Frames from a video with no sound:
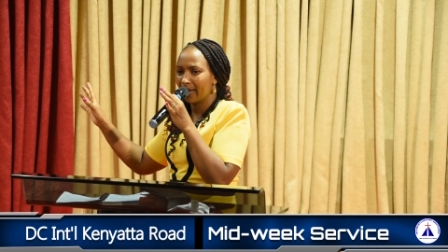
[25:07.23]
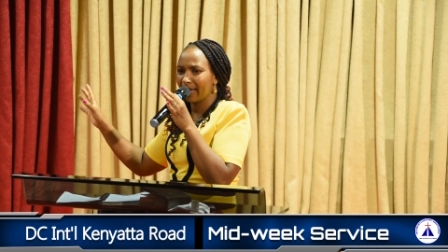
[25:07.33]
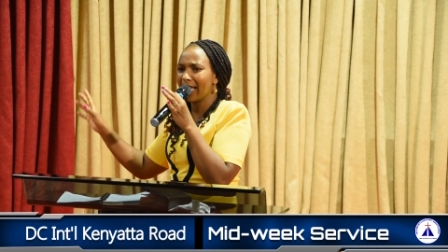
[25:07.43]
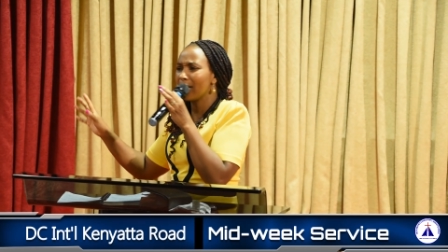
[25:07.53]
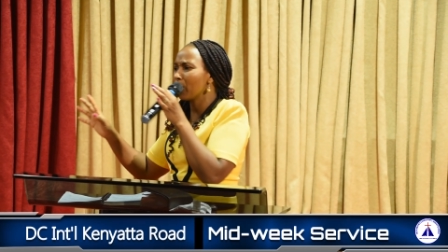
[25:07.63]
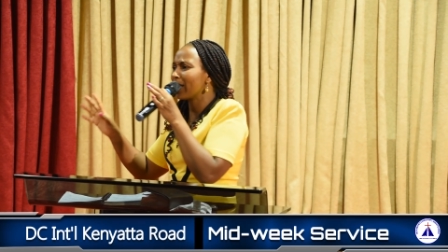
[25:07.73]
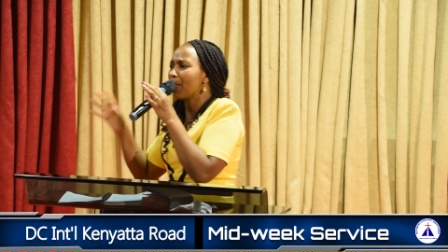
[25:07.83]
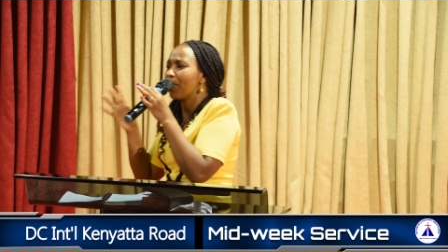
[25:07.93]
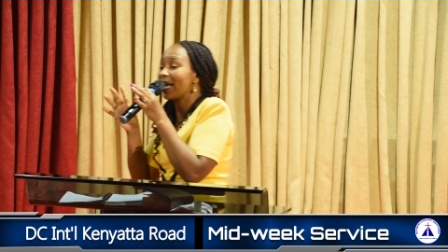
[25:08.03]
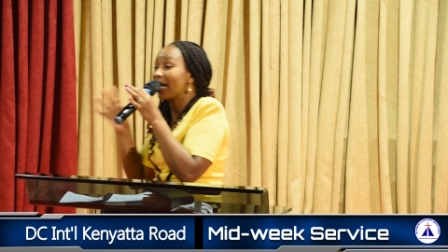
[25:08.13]
They, they
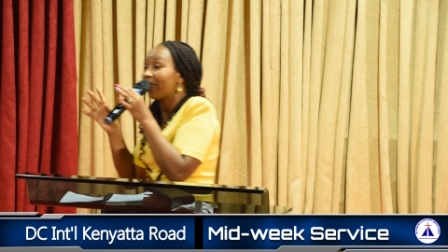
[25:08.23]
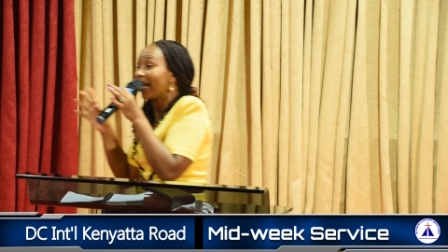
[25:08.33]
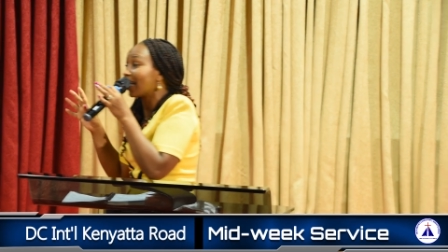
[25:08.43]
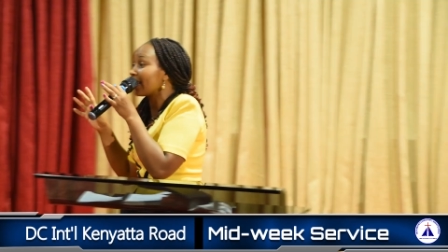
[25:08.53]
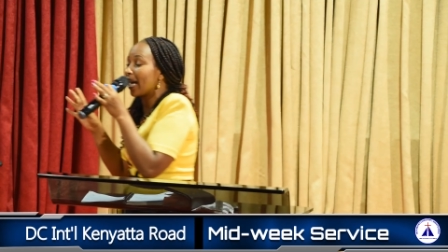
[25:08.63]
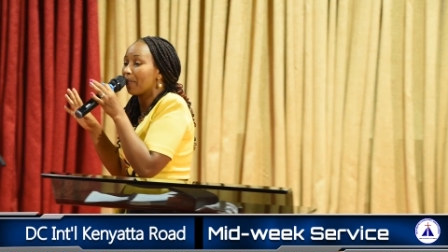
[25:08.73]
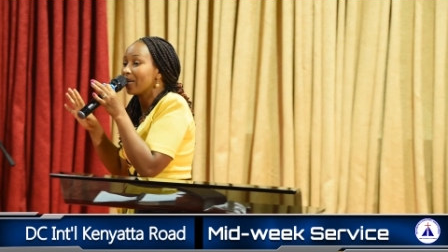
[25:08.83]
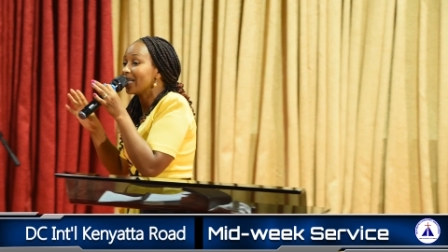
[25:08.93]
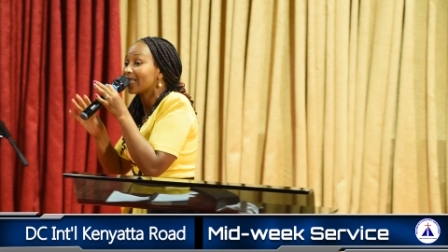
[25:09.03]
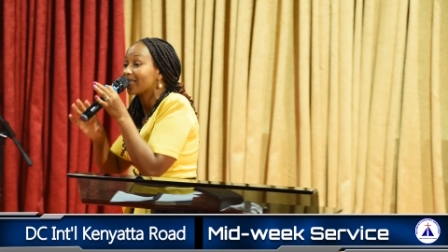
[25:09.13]
behave like they are
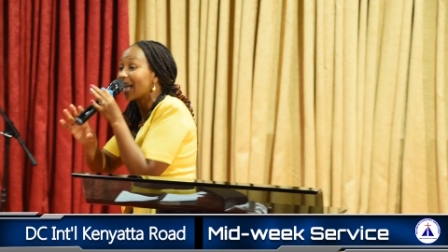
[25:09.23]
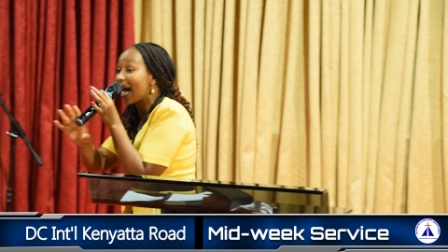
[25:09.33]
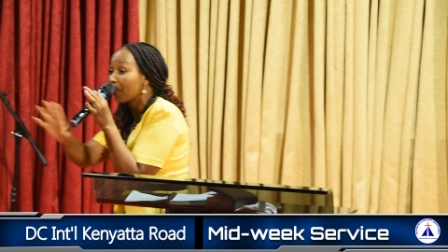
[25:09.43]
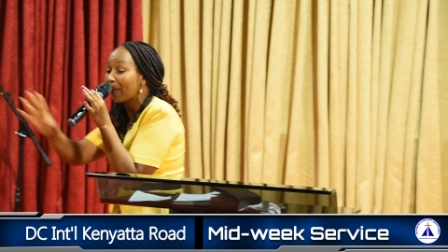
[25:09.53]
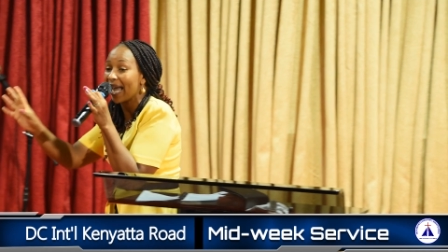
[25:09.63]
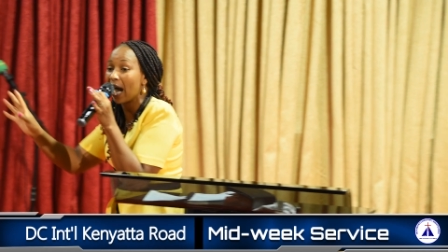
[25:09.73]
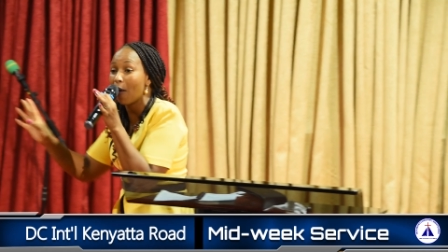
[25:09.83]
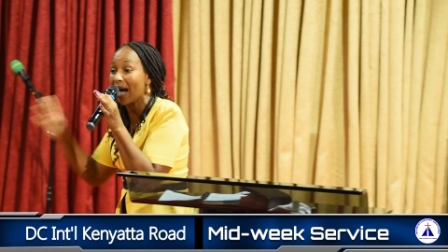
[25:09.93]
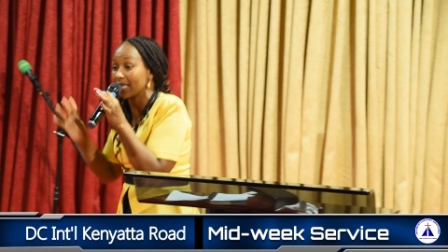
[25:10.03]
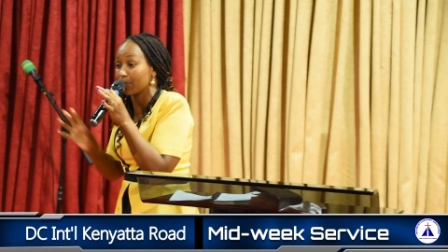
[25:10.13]
being stung by a
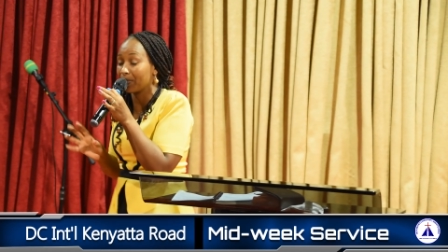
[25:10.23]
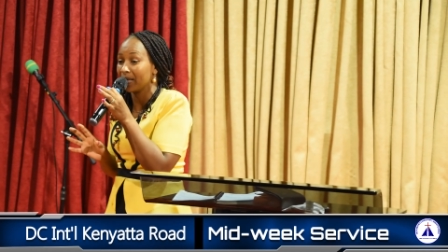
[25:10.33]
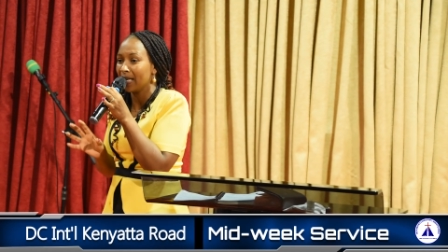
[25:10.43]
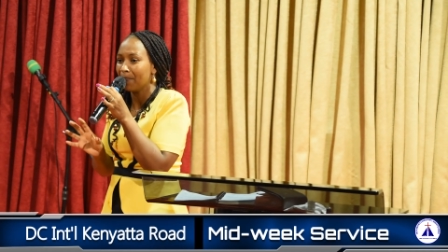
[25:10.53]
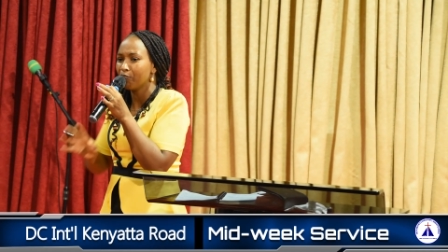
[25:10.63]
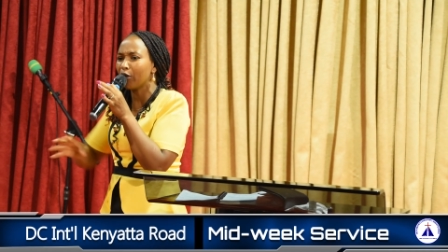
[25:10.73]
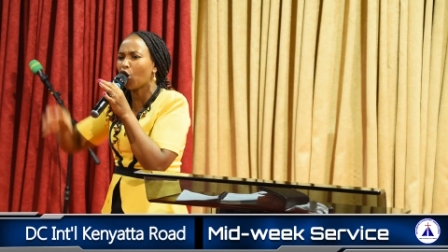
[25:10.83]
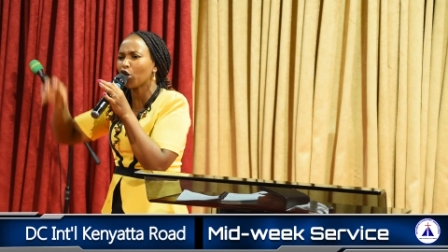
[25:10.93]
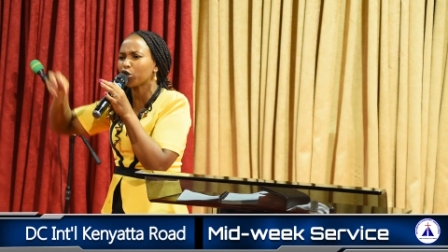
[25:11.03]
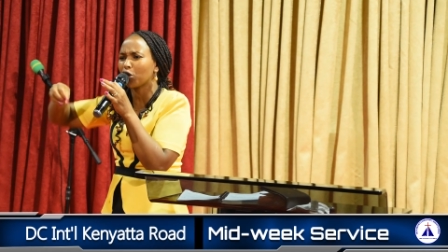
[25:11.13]
wasp
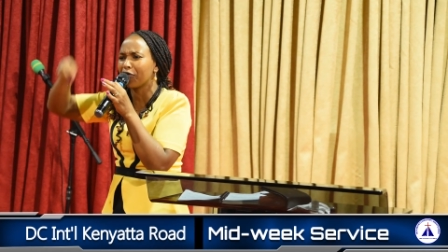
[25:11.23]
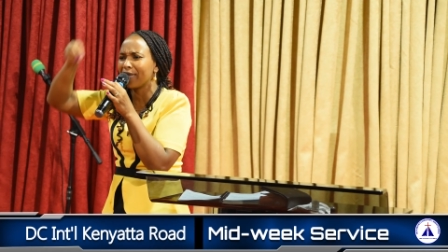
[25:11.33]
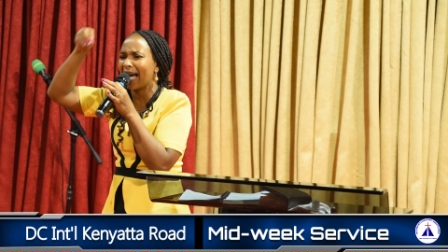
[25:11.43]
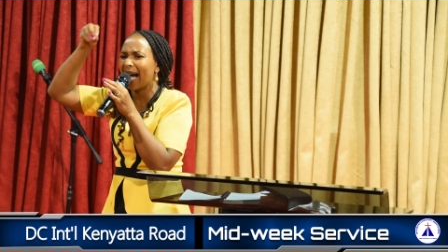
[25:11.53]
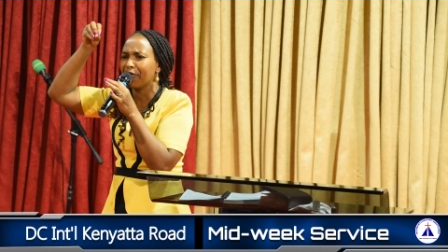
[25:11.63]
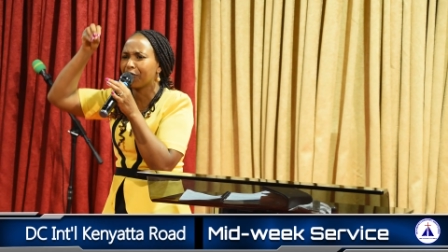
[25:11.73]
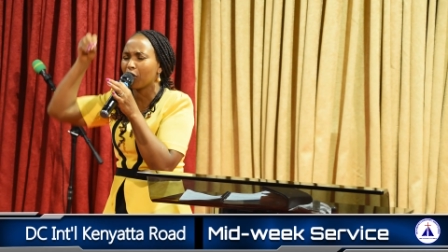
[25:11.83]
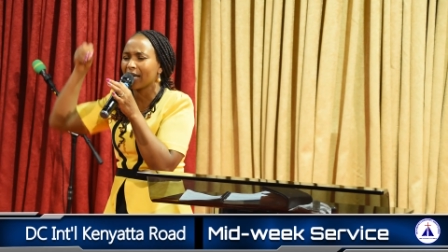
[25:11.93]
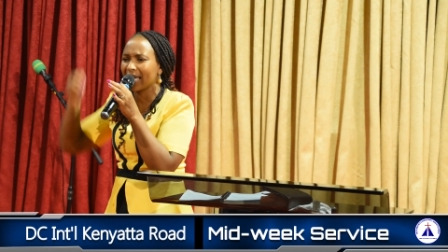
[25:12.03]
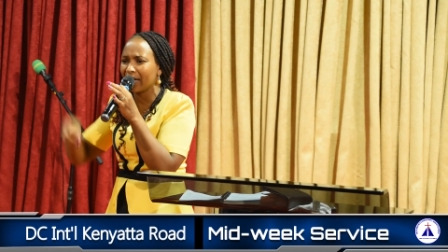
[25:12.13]
because of the
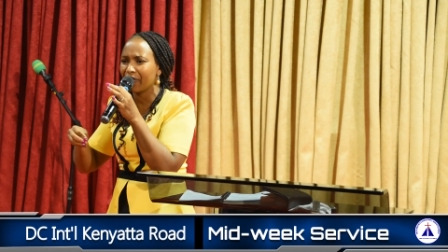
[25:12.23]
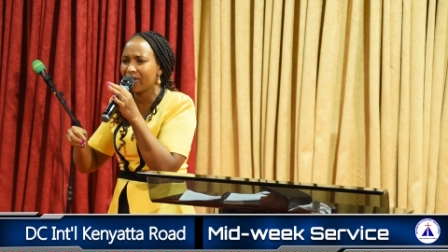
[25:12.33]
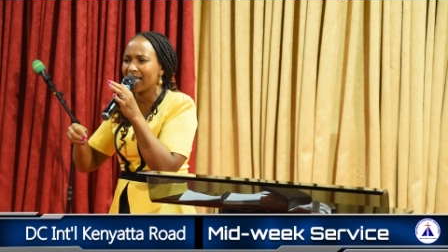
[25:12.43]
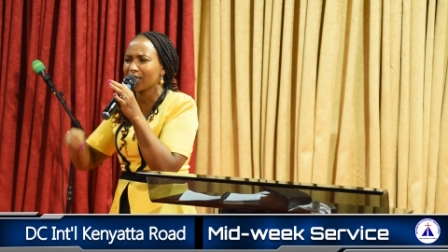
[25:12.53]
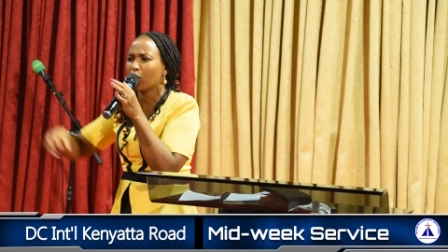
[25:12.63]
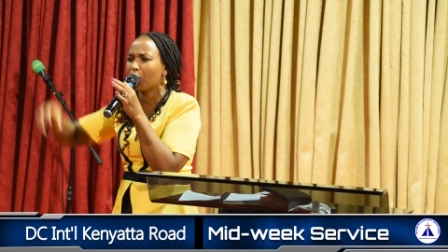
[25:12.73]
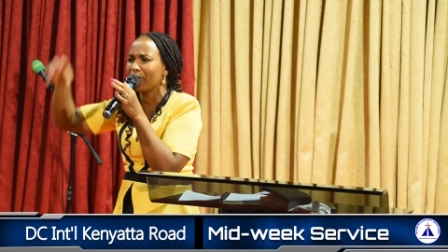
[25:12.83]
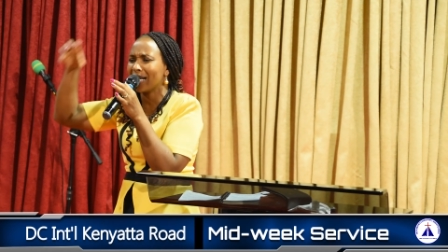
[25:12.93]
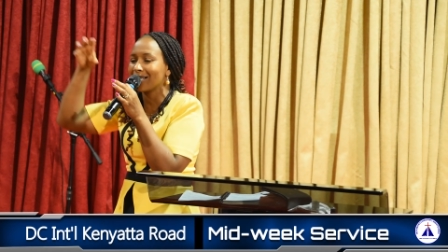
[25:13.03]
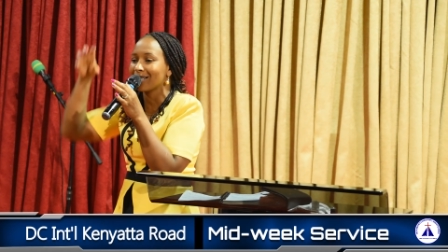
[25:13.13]
unforgiveness, of
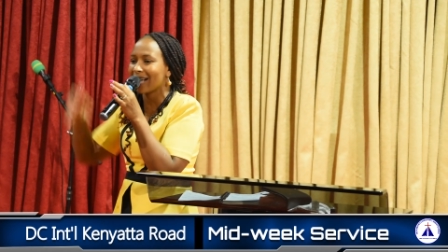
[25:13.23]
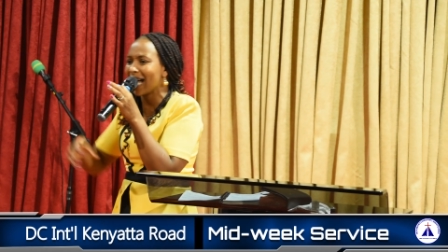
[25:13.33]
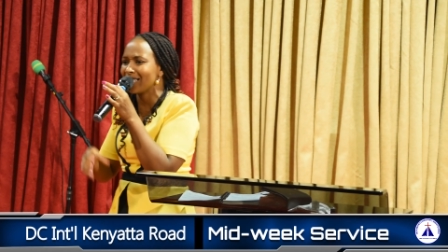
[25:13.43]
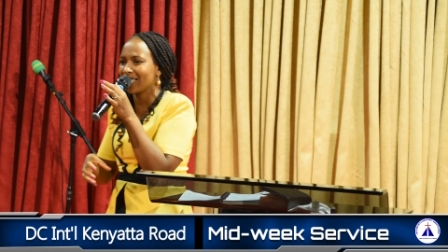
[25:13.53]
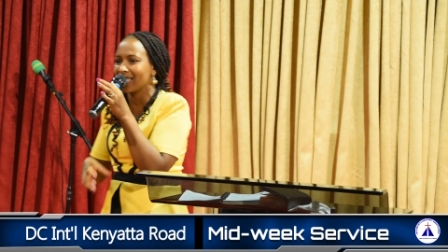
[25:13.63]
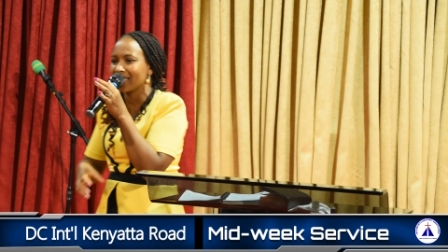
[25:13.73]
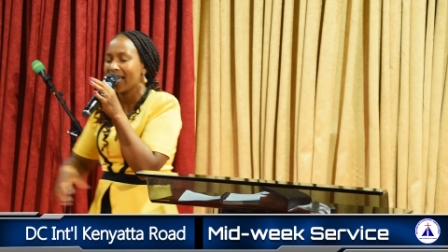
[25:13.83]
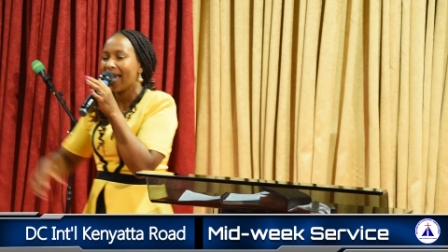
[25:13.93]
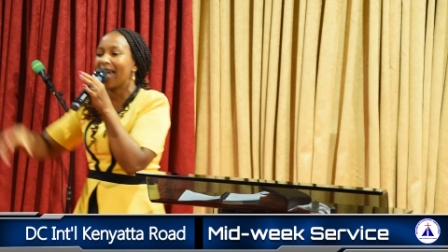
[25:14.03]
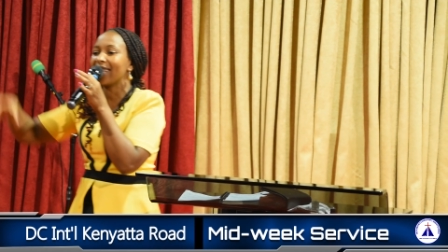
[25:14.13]
the grudges,
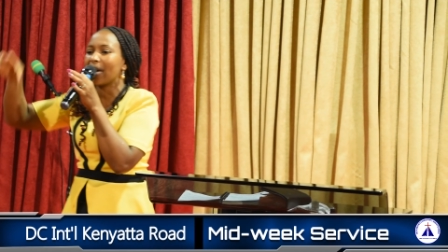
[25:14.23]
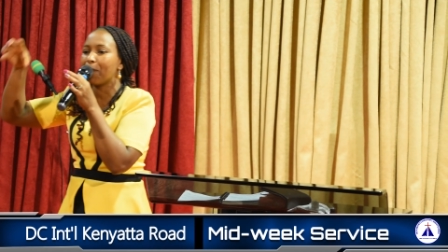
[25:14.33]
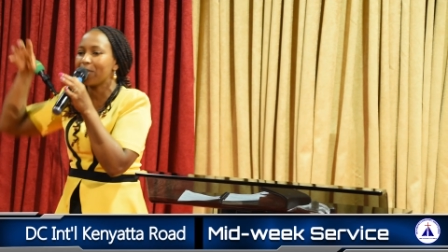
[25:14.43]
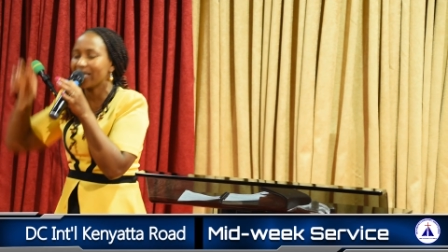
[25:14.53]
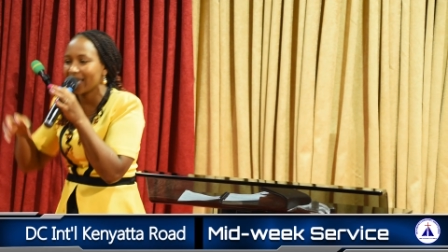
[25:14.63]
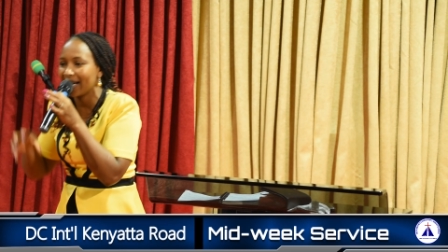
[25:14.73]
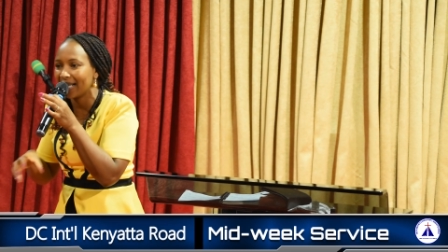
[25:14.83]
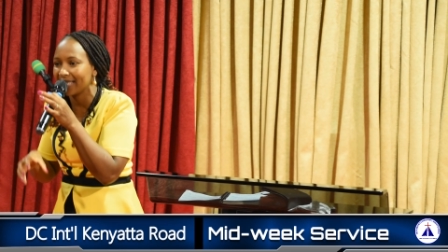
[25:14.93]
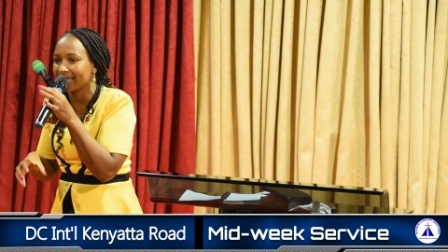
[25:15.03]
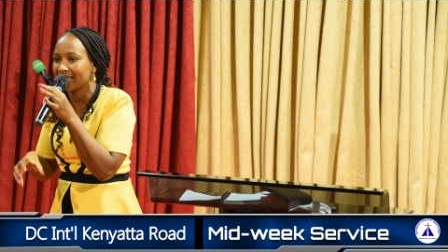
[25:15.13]
and the
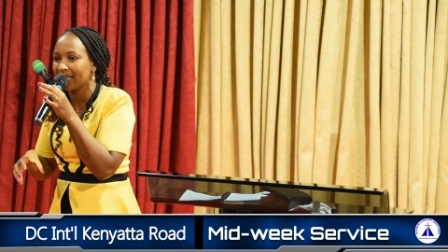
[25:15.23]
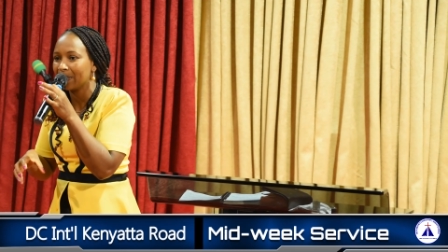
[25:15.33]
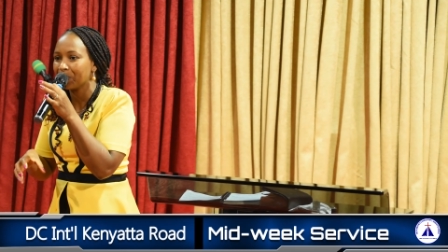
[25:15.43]
bitterness.